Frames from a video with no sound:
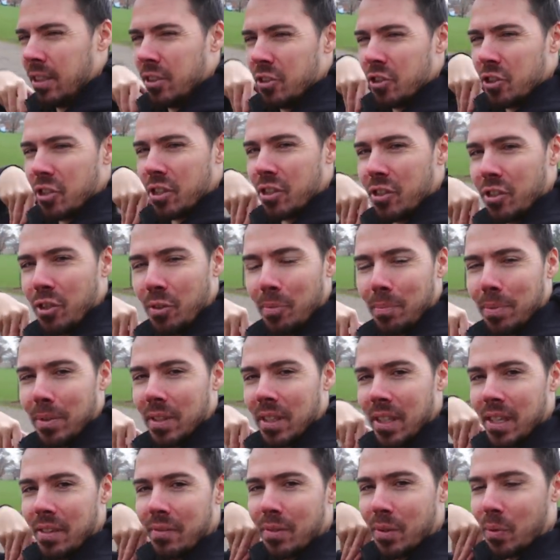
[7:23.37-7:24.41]
Just because you
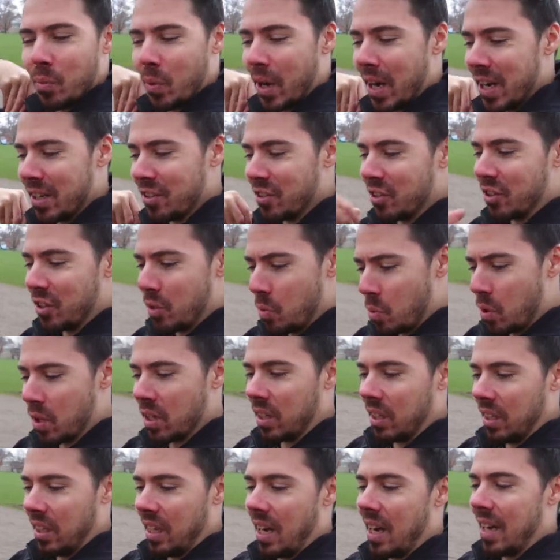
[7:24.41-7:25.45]
believe in weights and you want
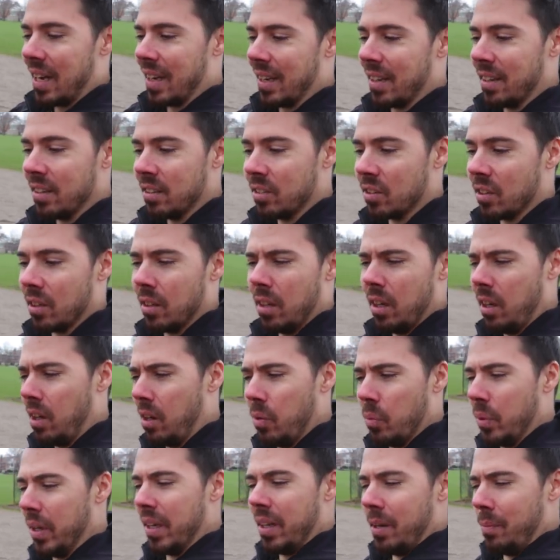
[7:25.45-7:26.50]
to lie. So,
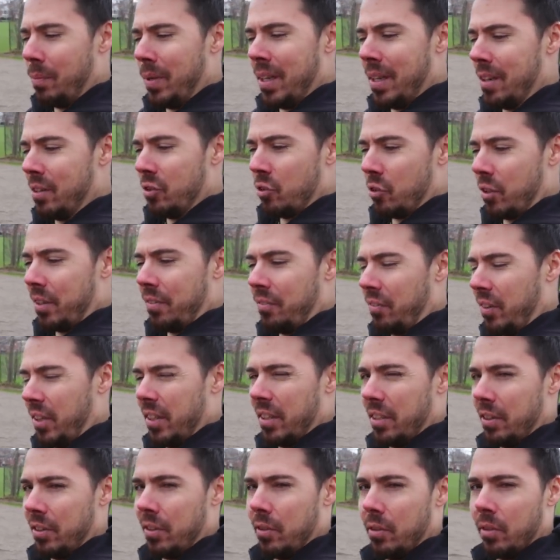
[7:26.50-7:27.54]
no, we can be injury
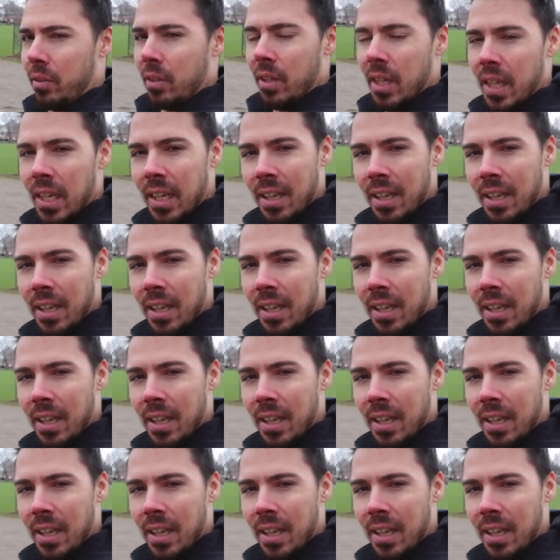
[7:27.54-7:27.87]
free too.